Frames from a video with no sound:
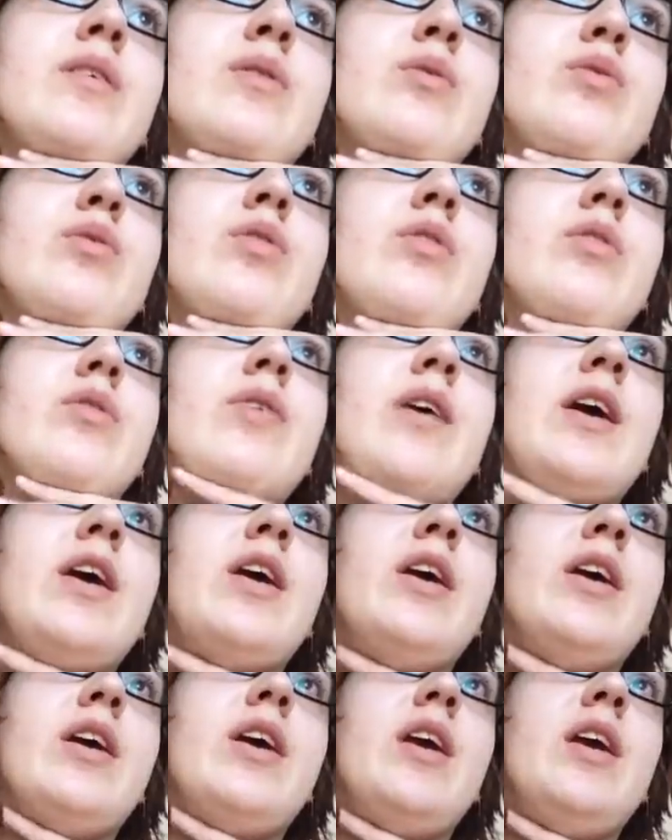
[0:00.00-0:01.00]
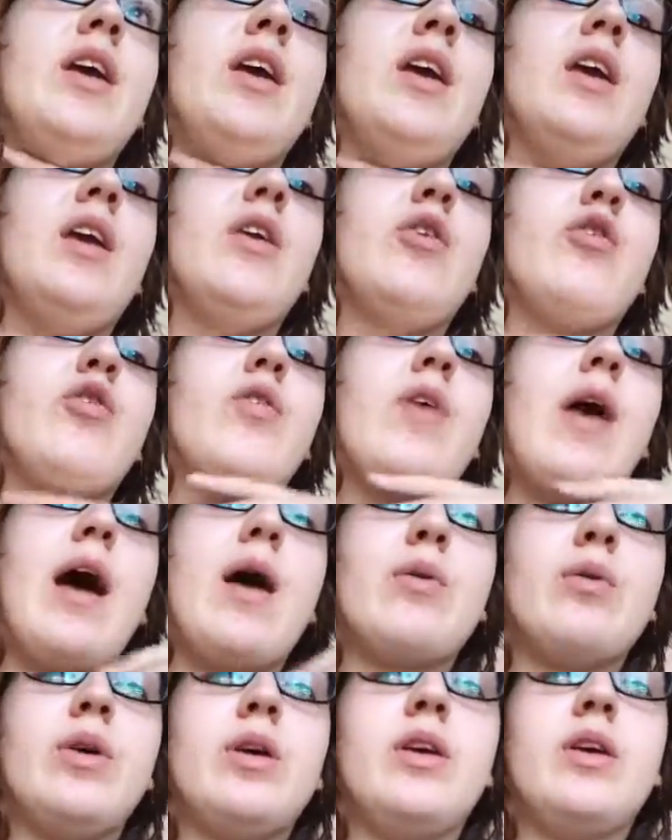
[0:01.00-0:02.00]
it was just very
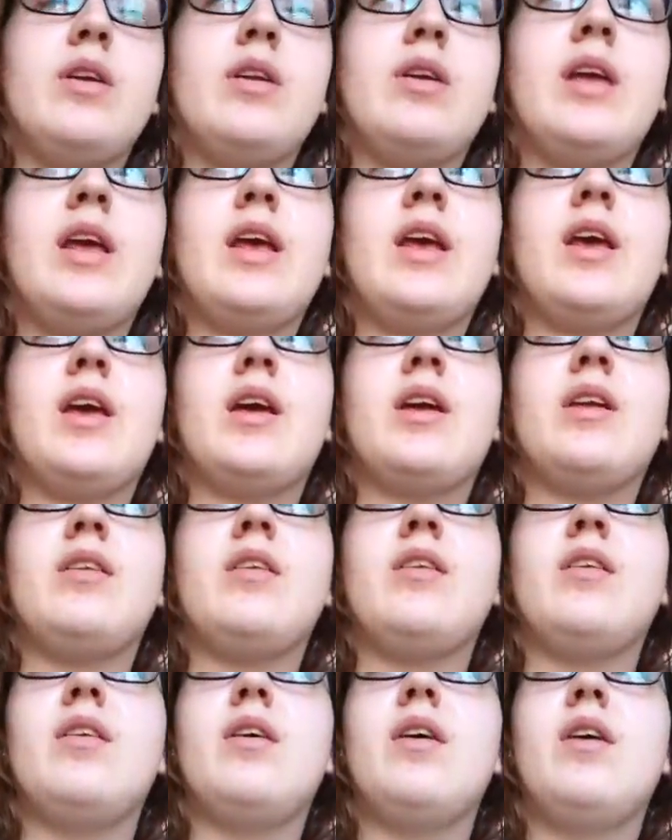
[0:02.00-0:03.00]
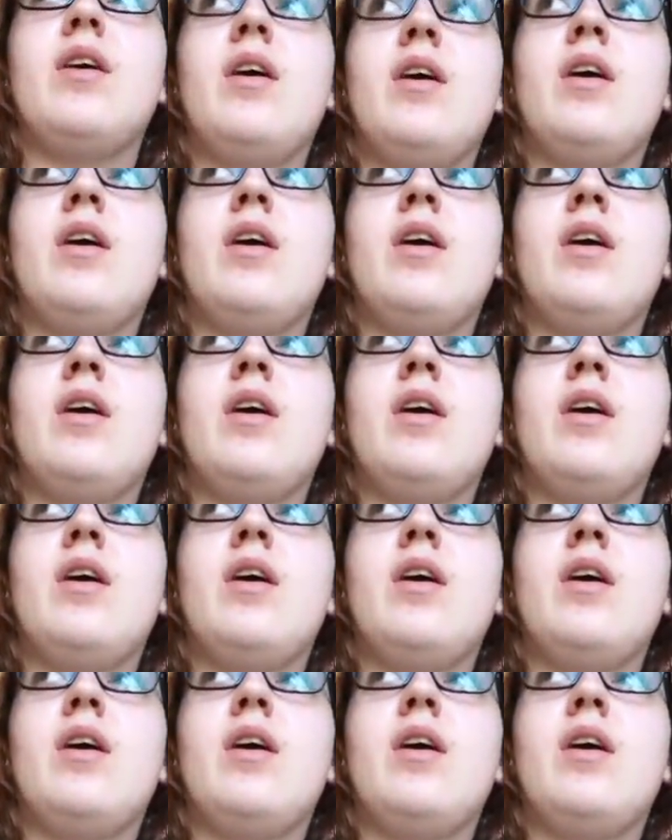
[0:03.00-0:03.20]
crowded and